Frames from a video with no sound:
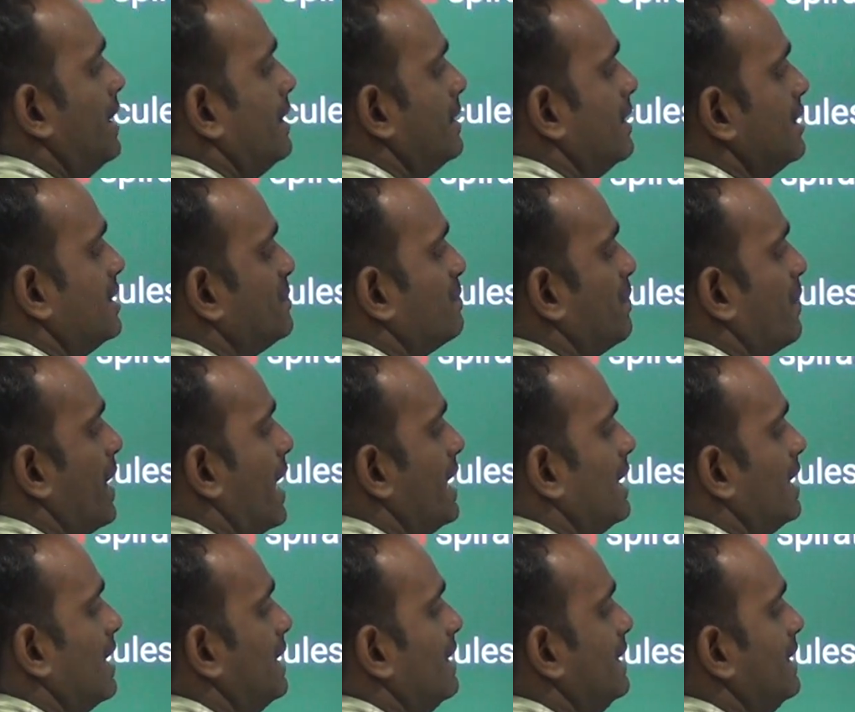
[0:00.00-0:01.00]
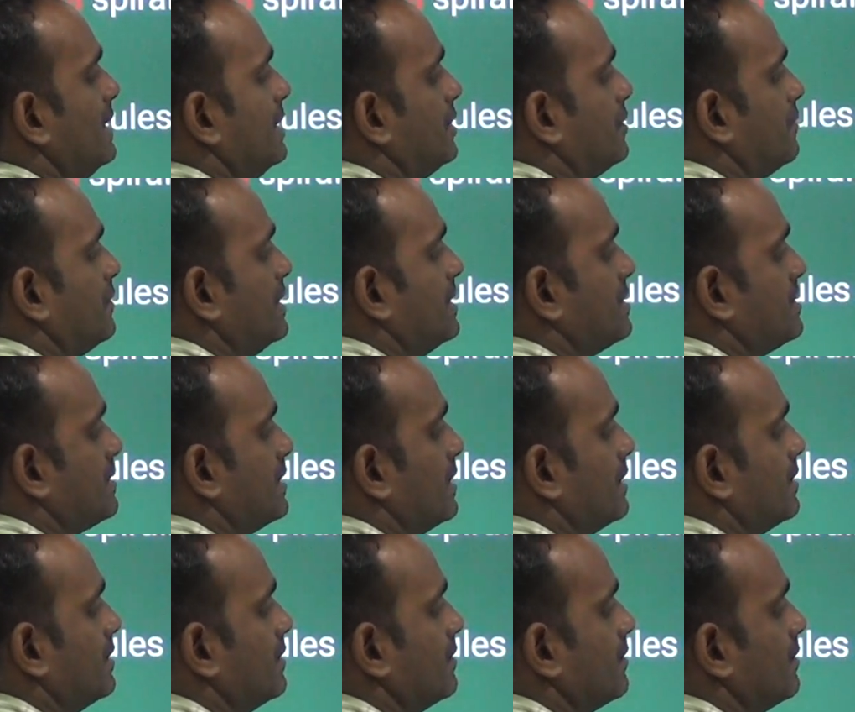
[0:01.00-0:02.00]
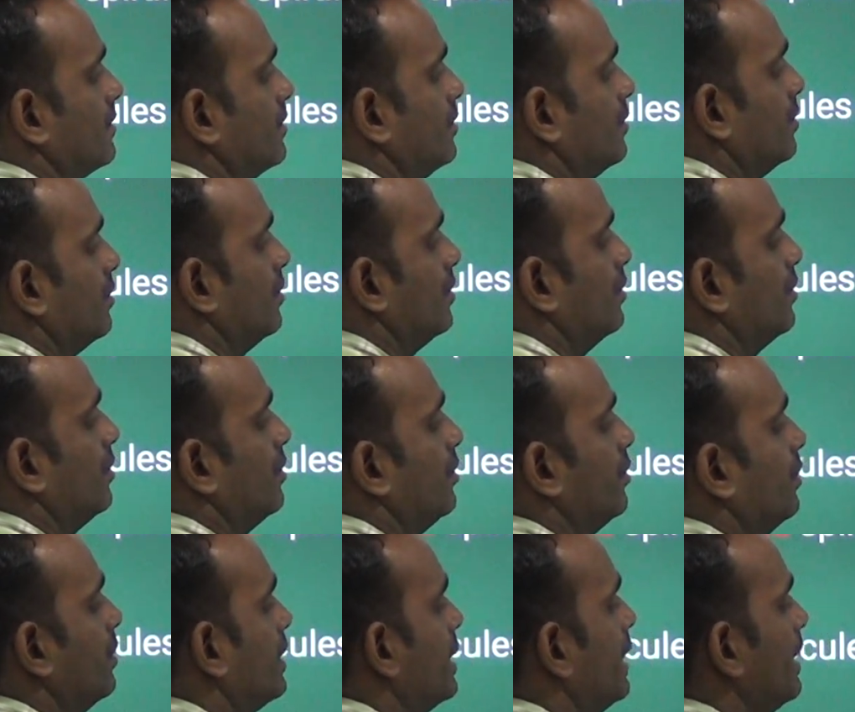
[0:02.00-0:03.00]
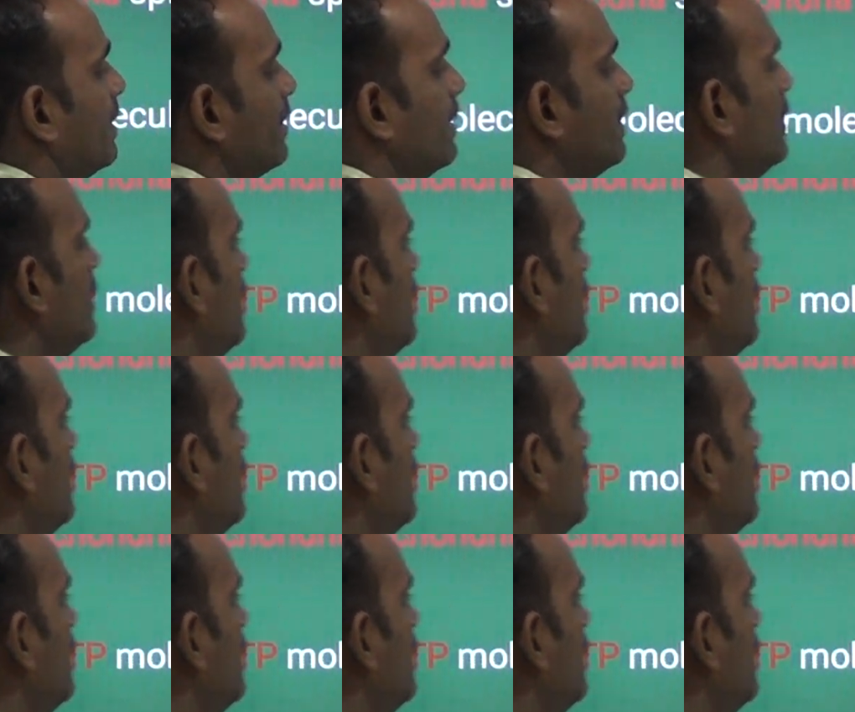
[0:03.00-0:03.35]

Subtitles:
It is spirally twisted. Okay.